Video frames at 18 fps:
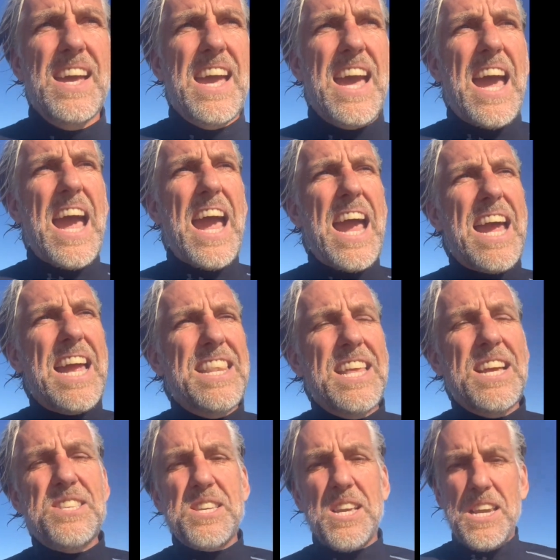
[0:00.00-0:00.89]
And
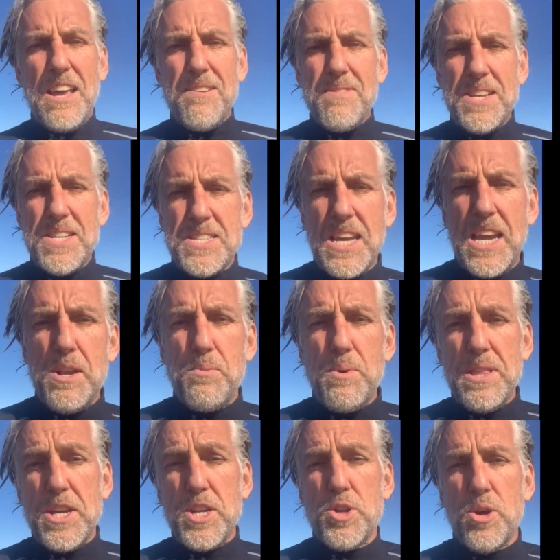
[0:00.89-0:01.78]
there's a lovely scene
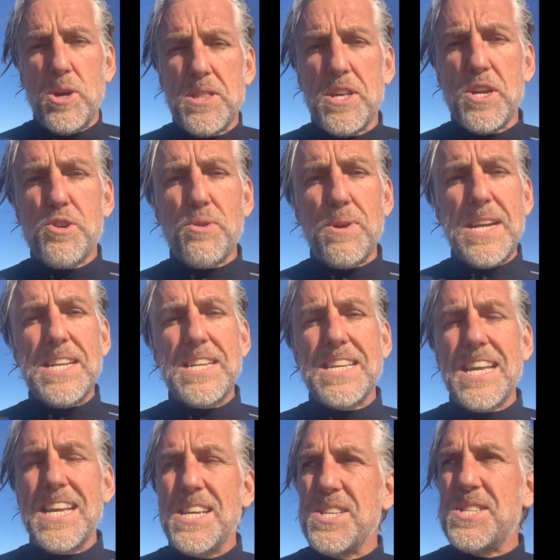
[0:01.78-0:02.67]
where they're doing the green
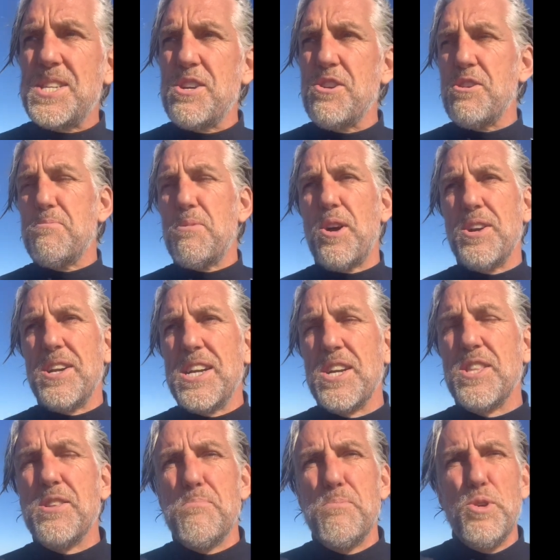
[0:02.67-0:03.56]
tea ceremony
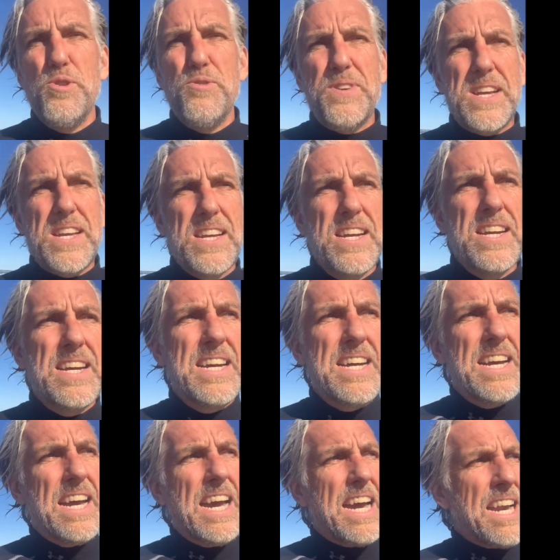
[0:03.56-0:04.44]
in the movie.
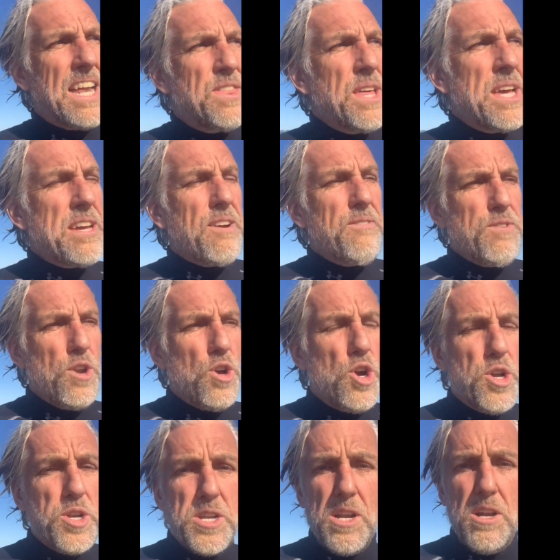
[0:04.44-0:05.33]
And I think I've
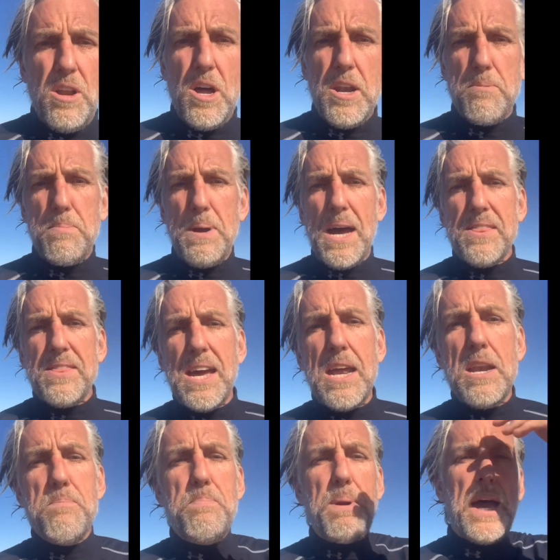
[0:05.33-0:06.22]
learned a lot about
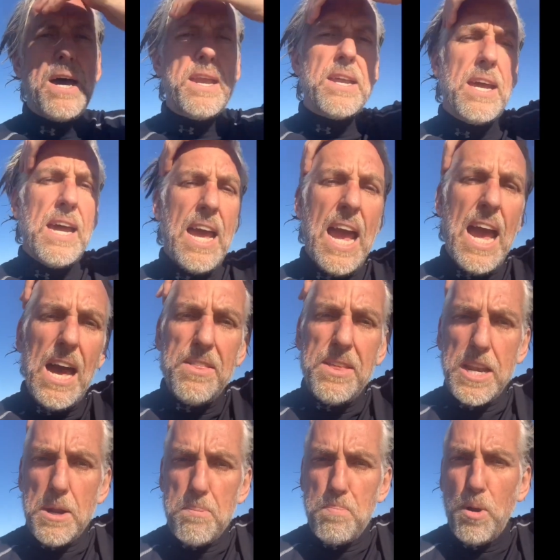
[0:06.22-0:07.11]
that, about how
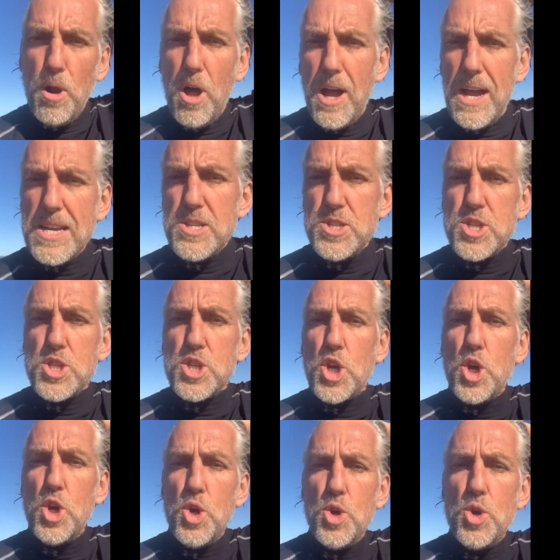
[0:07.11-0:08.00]
that applies
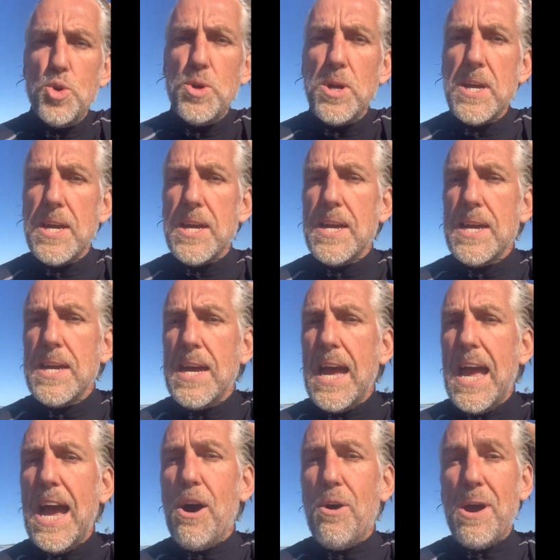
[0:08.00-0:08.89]
to
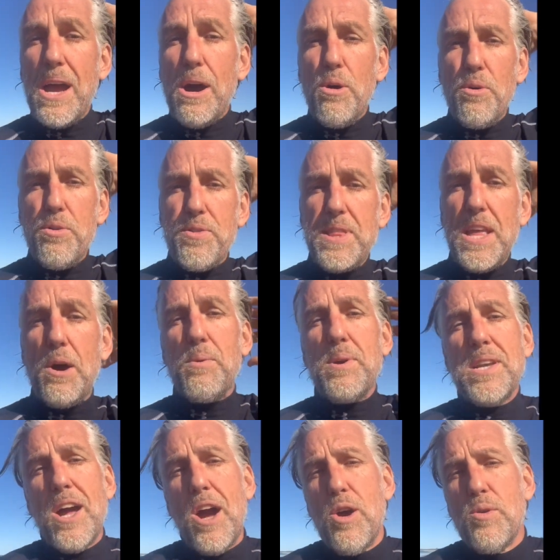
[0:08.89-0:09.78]
our health. Now we
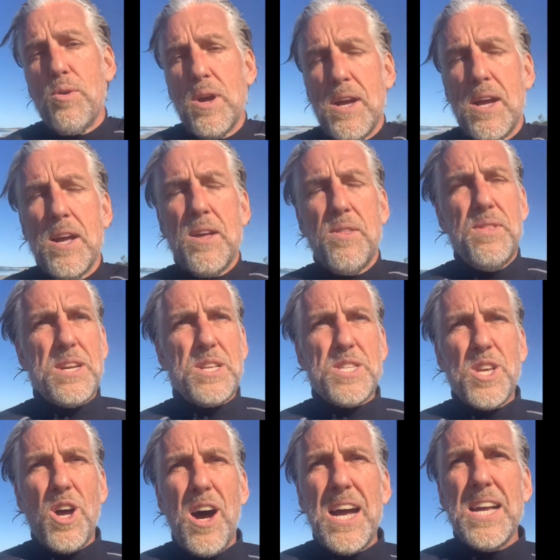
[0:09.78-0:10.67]
know that
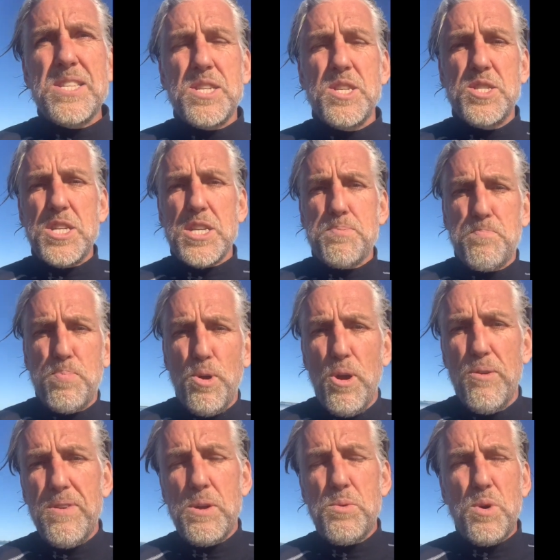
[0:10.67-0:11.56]
science is just
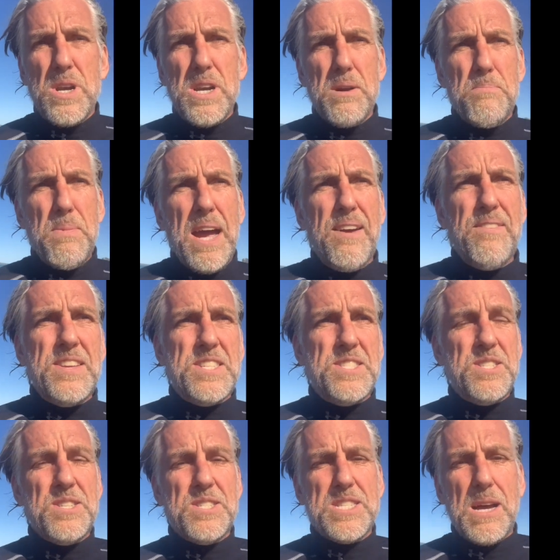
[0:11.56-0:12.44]
proving what an amazing
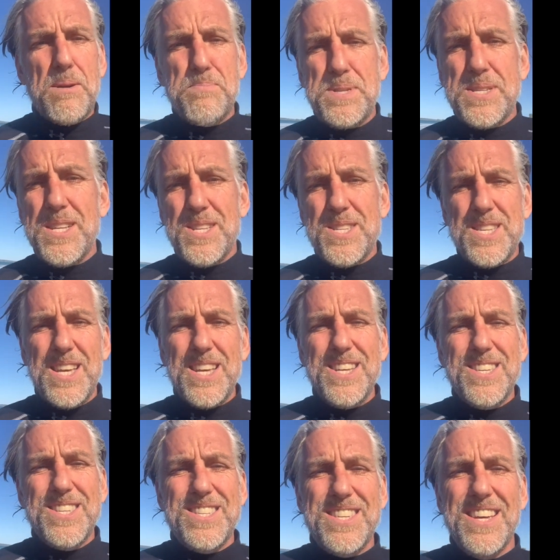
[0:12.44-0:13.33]
substance
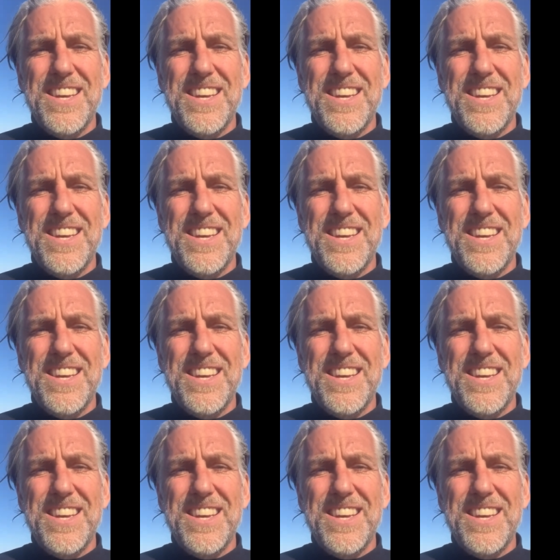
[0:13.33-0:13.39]
is